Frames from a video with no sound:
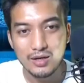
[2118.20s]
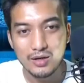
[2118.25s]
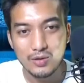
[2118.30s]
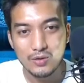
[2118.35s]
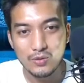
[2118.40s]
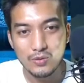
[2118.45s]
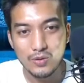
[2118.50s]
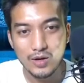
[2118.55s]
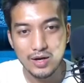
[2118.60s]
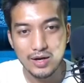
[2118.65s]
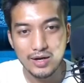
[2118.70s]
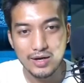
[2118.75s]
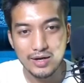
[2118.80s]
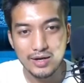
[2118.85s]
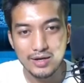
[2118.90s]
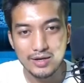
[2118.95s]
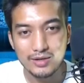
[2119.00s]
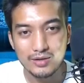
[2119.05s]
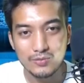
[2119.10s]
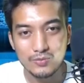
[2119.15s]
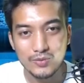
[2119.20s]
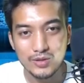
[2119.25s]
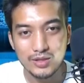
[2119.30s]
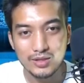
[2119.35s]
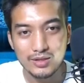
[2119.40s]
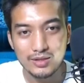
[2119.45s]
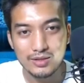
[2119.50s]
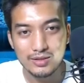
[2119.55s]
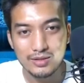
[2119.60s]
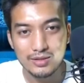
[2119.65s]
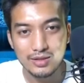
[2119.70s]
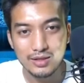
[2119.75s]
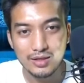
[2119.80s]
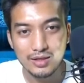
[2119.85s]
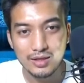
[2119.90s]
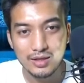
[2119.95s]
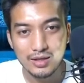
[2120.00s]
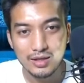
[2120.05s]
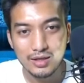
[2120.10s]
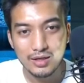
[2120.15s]
Ride the wind.
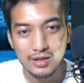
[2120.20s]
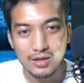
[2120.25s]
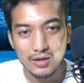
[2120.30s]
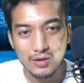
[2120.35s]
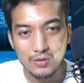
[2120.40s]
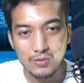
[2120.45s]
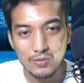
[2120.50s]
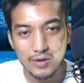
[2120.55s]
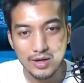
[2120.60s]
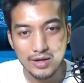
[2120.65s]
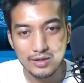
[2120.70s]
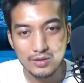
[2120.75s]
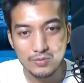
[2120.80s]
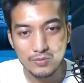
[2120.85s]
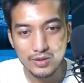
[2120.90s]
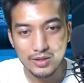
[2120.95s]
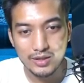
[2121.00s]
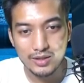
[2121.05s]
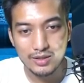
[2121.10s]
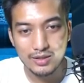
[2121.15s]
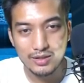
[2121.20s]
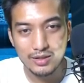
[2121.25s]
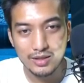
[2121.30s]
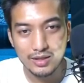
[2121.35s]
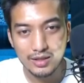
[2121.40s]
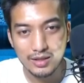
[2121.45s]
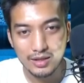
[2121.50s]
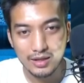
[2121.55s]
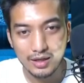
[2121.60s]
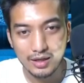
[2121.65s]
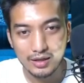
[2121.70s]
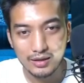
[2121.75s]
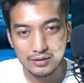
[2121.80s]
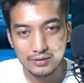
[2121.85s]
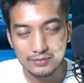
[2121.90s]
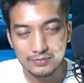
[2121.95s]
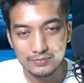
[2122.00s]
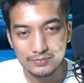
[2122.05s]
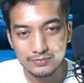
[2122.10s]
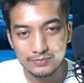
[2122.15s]
Ride the wind.
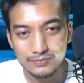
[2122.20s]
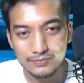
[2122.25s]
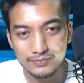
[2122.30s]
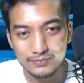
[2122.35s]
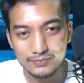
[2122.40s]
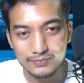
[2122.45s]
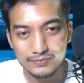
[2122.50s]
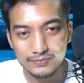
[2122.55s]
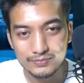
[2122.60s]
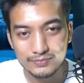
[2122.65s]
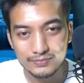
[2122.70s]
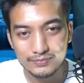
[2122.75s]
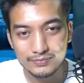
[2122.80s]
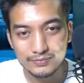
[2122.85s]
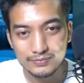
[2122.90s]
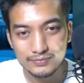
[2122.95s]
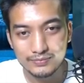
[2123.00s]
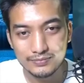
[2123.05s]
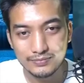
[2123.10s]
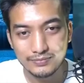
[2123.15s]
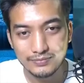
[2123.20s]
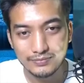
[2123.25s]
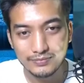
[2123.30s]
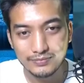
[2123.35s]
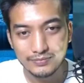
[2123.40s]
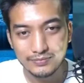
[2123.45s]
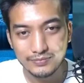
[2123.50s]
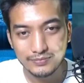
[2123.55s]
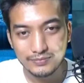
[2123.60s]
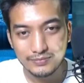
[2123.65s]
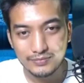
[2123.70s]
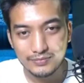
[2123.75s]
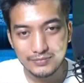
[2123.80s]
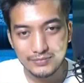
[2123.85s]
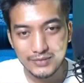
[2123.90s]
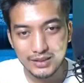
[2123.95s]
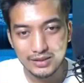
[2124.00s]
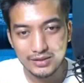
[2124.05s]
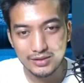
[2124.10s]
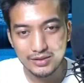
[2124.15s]
Mm-hmm. Mm-hmm.
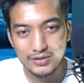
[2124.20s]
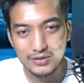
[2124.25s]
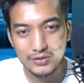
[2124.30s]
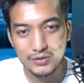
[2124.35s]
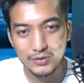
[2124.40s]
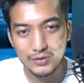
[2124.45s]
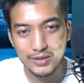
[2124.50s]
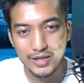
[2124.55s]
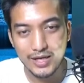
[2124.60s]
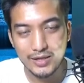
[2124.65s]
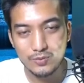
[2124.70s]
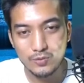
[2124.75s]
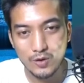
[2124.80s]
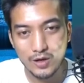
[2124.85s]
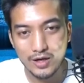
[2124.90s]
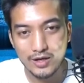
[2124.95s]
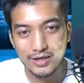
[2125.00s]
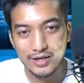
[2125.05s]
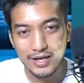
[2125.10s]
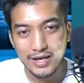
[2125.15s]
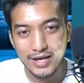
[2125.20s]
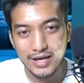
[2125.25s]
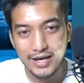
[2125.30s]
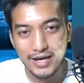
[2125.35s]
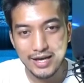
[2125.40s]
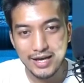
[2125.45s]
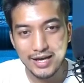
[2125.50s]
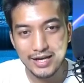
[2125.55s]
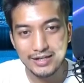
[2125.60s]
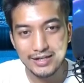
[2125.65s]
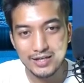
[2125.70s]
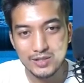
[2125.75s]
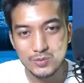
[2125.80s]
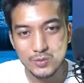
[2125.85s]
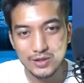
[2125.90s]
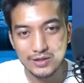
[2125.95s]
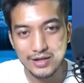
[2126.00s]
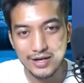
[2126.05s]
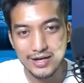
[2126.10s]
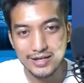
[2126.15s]
Just do that one. And guess
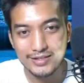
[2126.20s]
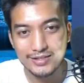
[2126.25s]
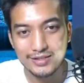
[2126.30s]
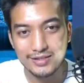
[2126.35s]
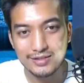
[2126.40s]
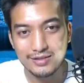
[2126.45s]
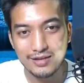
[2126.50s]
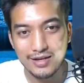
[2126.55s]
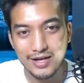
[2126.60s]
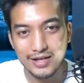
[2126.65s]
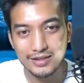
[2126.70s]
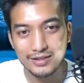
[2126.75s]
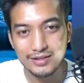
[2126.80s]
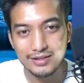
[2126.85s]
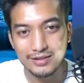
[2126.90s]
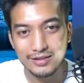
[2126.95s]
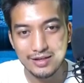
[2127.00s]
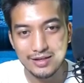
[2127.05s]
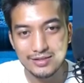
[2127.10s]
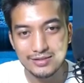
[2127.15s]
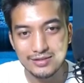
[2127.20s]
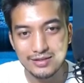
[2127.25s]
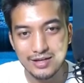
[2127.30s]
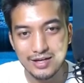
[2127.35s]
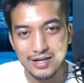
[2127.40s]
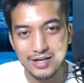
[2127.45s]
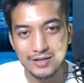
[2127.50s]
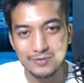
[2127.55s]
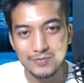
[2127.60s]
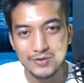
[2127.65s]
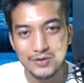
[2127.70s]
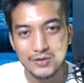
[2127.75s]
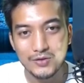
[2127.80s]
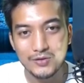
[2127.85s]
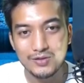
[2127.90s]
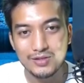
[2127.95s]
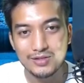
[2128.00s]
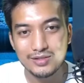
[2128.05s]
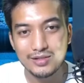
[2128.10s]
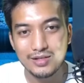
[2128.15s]
what, guys? Just like the last time,
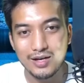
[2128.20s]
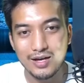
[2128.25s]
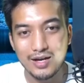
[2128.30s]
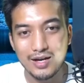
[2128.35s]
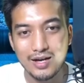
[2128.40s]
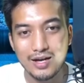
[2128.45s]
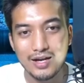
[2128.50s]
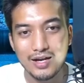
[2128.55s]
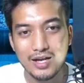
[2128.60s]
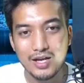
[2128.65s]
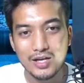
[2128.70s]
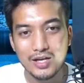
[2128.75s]
you just gotta